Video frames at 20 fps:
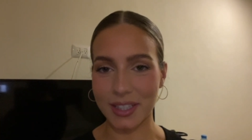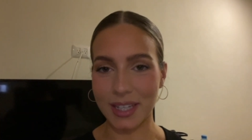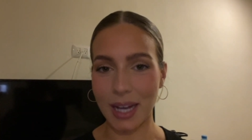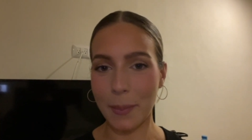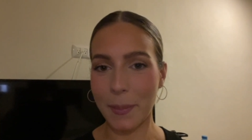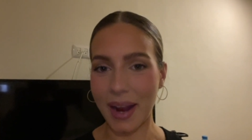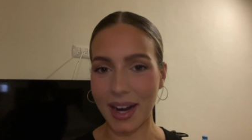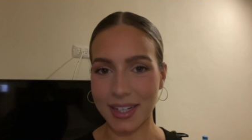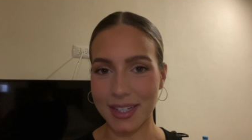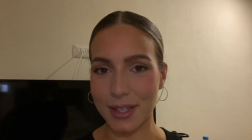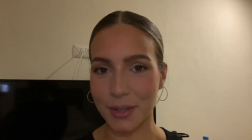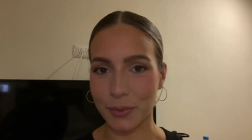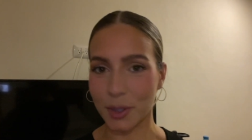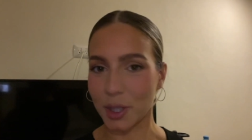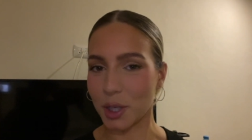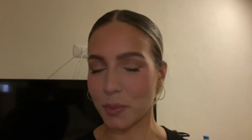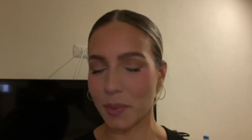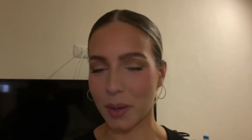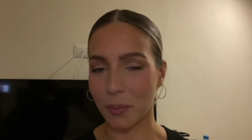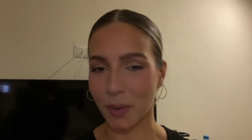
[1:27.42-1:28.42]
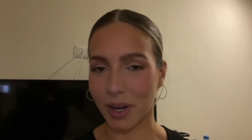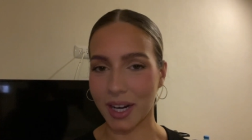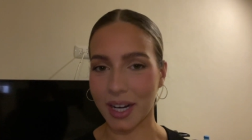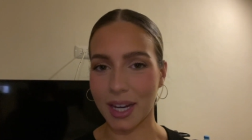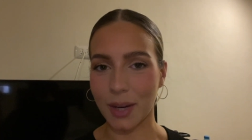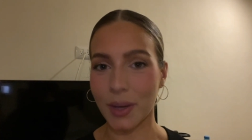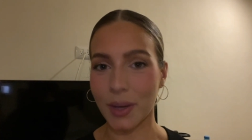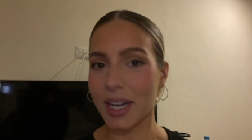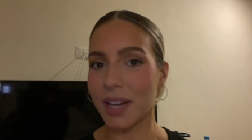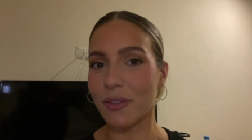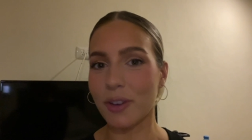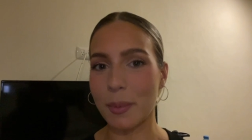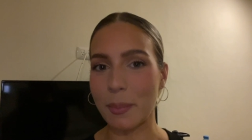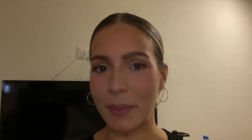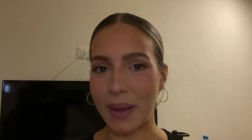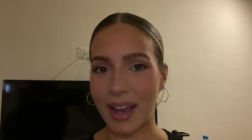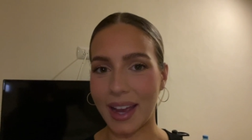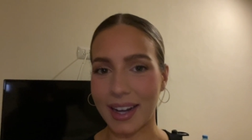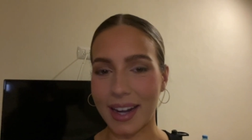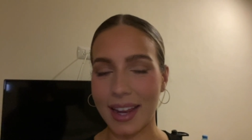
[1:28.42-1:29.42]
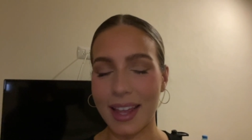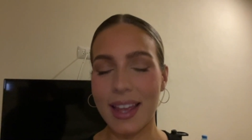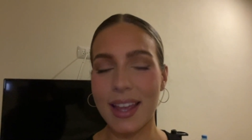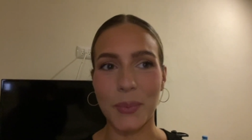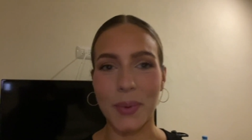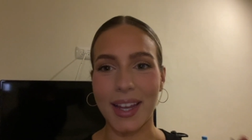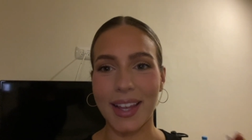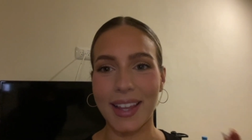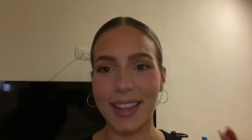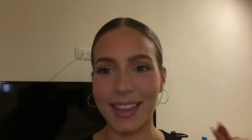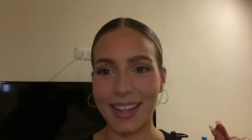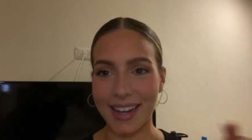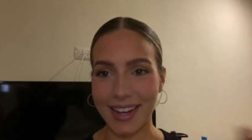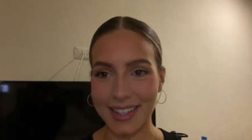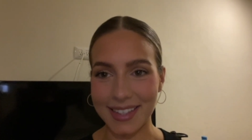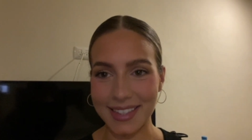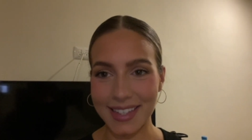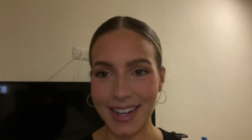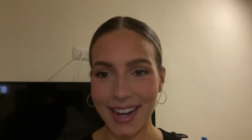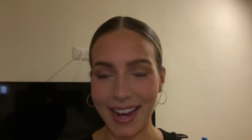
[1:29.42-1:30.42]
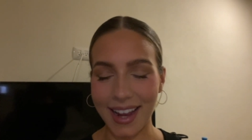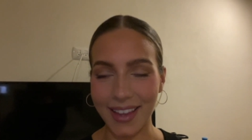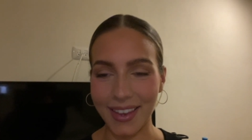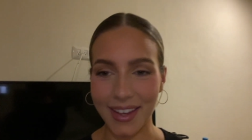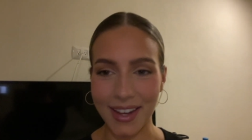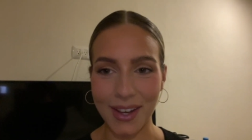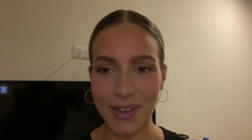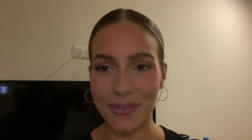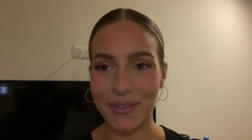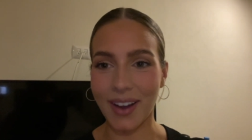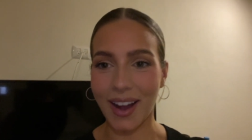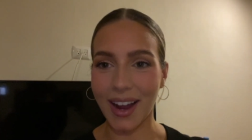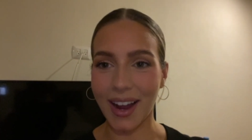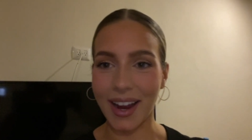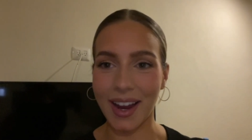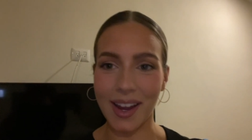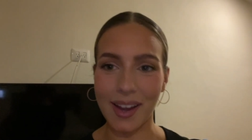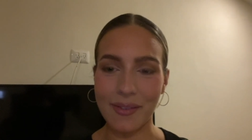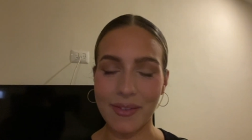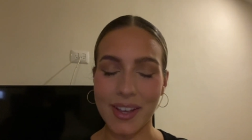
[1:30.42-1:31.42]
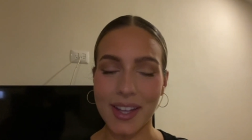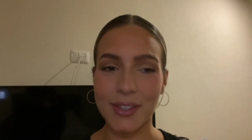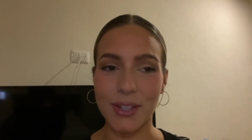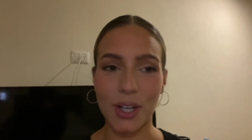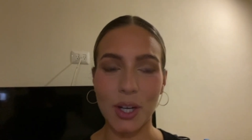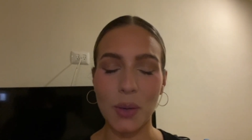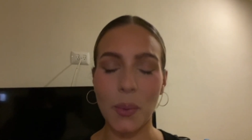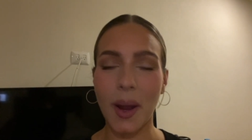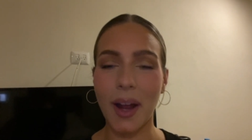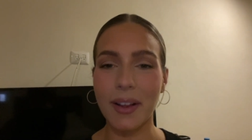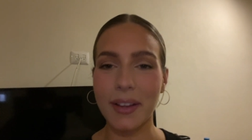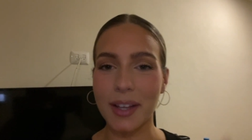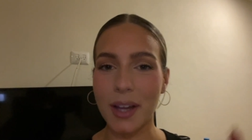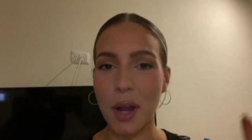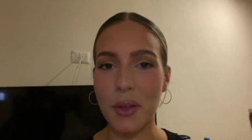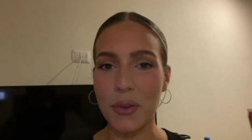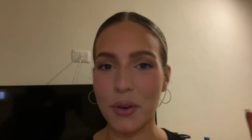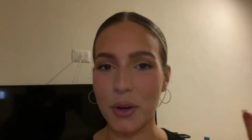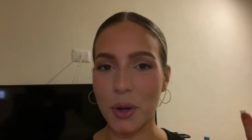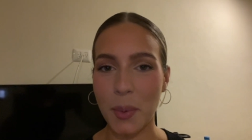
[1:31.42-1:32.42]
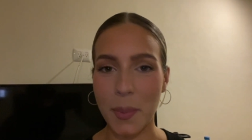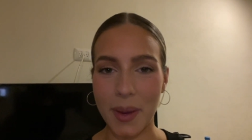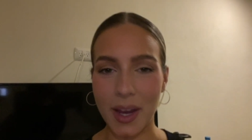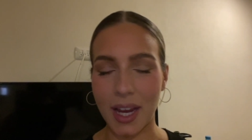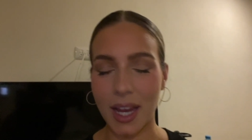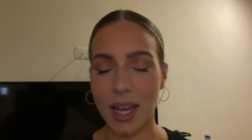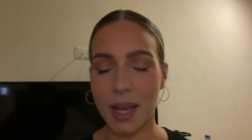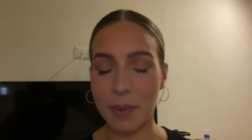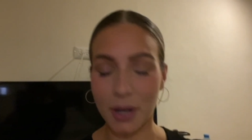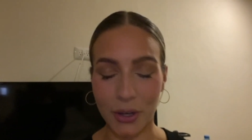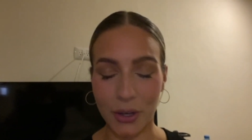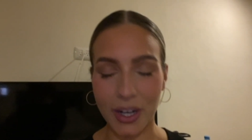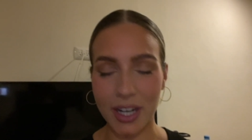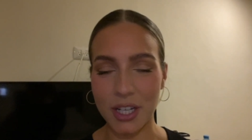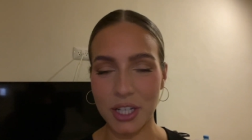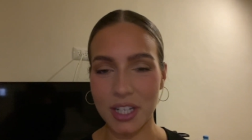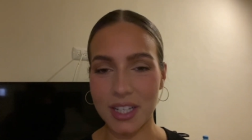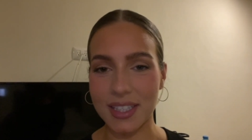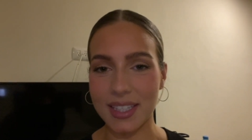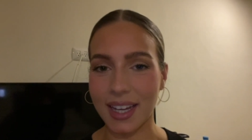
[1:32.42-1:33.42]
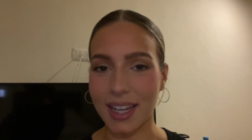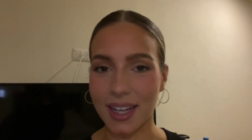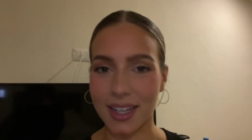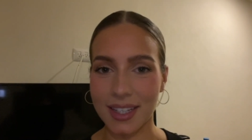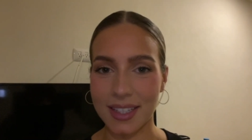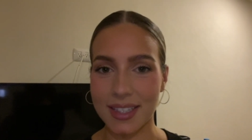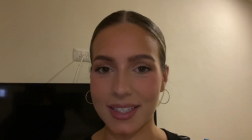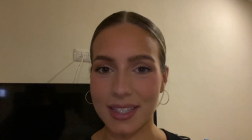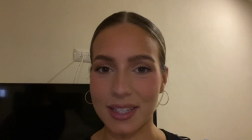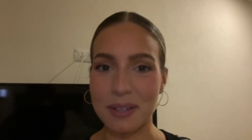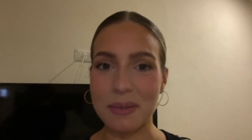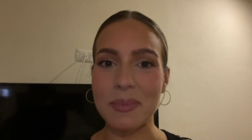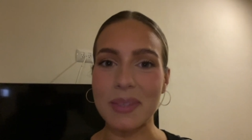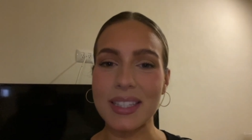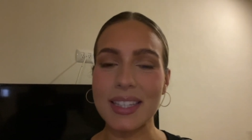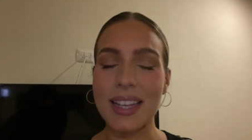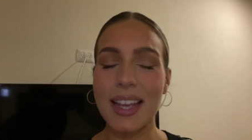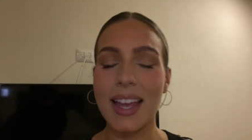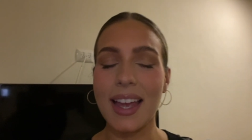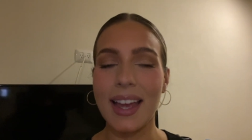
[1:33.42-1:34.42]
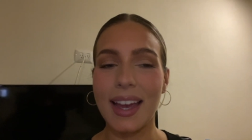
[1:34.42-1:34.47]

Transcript: got back to the room and we're getting ready for bed. We landed at like five. It took a while to go through immigrations and customs.